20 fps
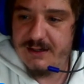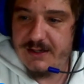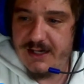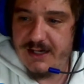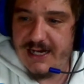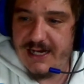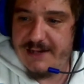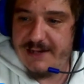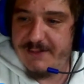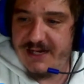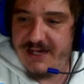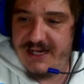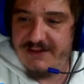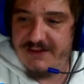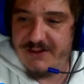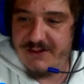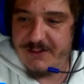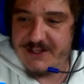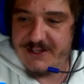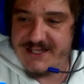
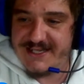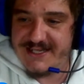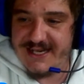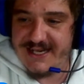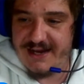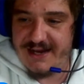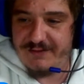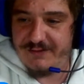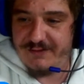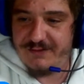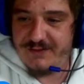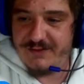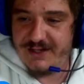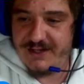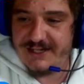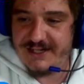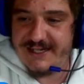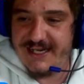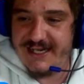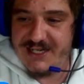Unbelievable stuff.
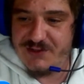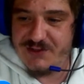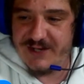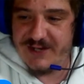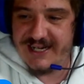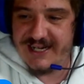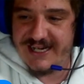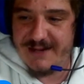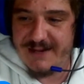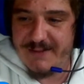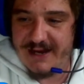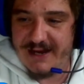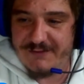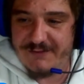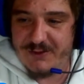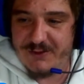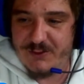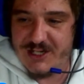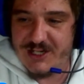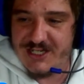Achilles, what a comeback
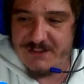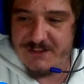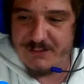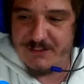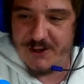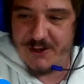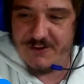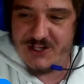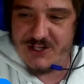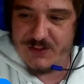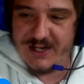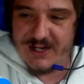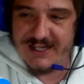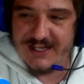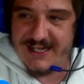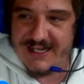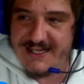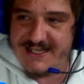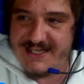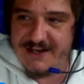from Western Province. Well
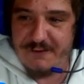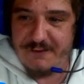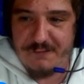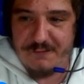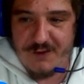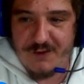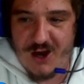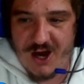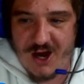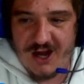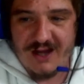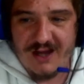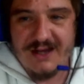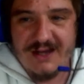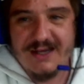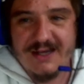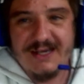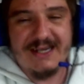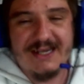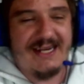done so far.
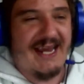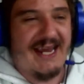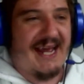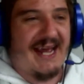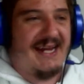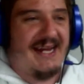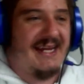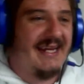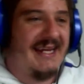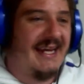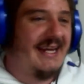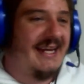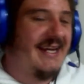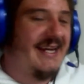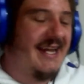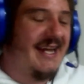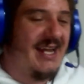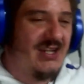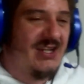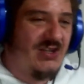Can they get
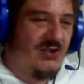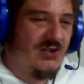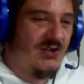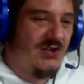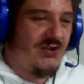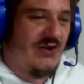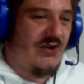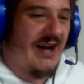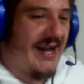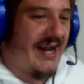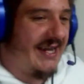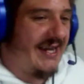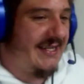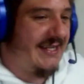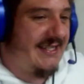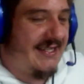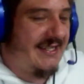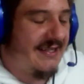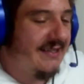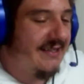another 2
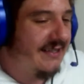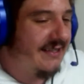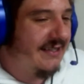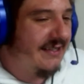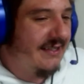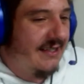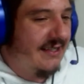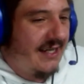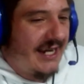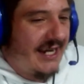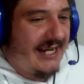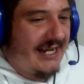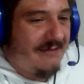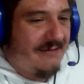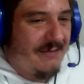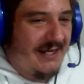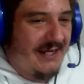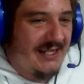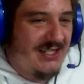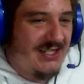tries? 8
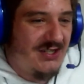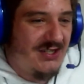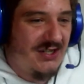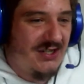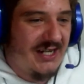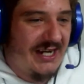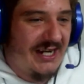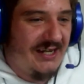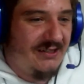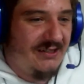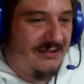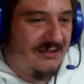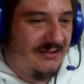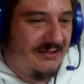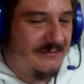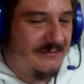minutes to go.